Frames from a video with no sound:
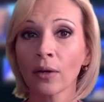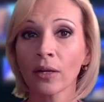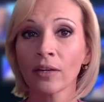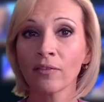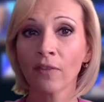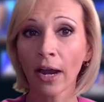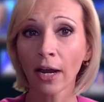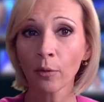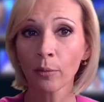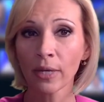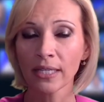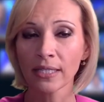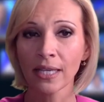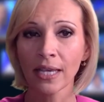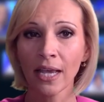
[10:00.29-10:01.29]

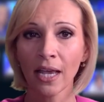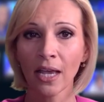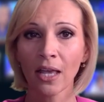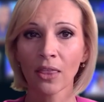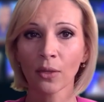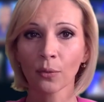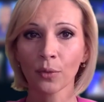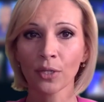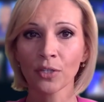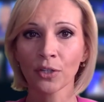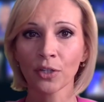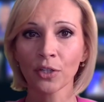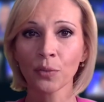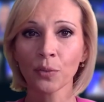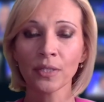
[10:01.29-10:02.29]
environments. The
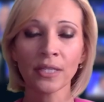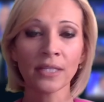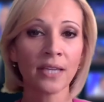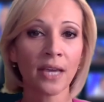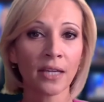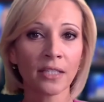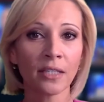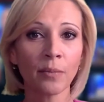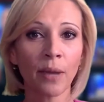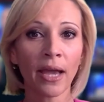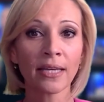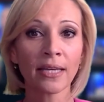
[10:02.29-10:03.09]
research was conducted by a